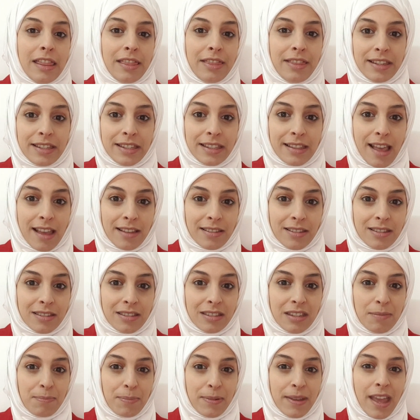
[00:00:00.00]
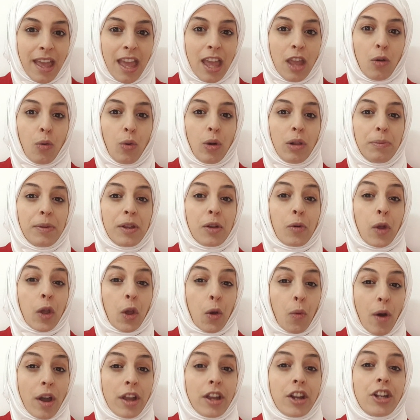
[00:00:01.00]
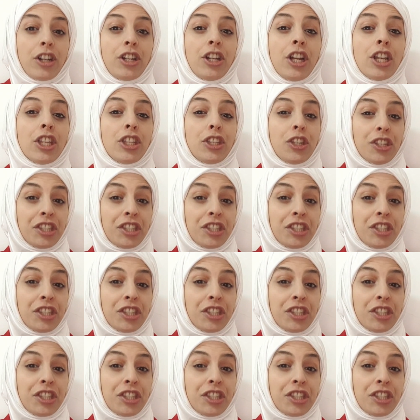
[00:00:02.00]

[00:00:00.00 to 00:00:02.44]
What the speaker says: This licensed CPA will be required